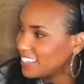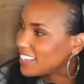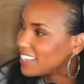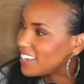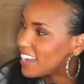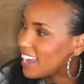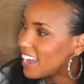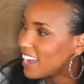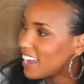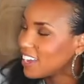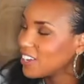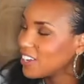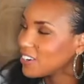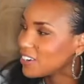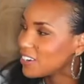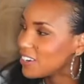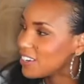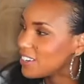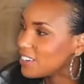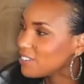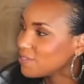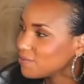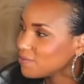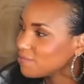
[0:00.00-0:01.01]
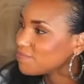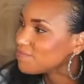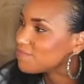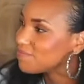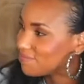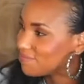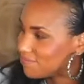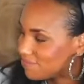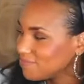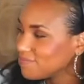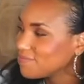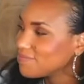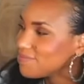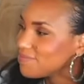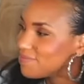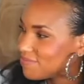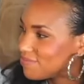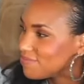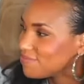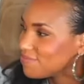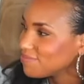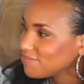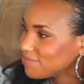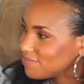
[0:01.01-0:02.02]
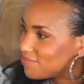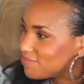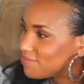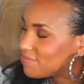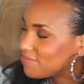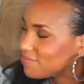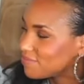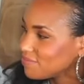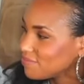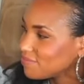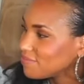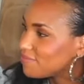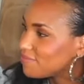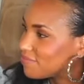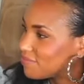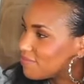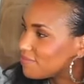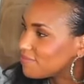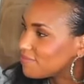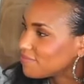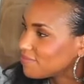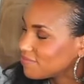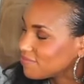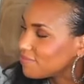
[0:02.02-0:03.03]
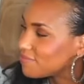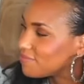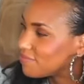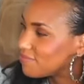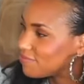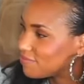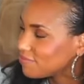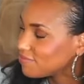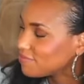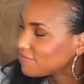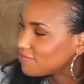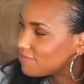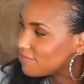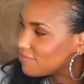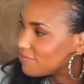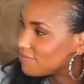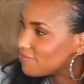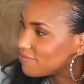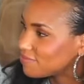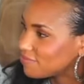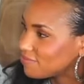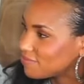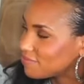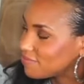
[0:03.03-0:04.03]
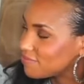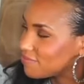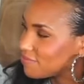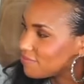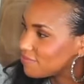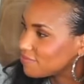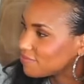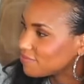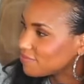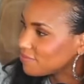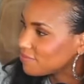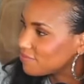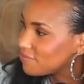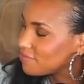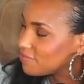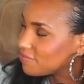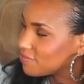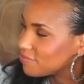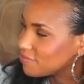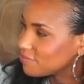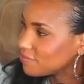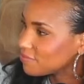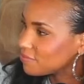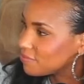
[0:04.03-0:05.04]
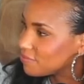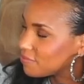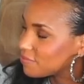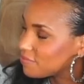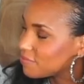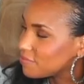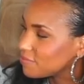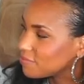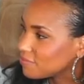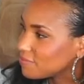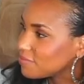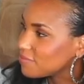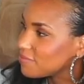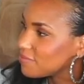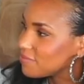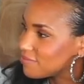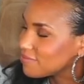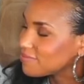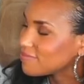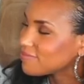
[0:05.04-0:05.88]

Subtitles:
The person shown says nothing.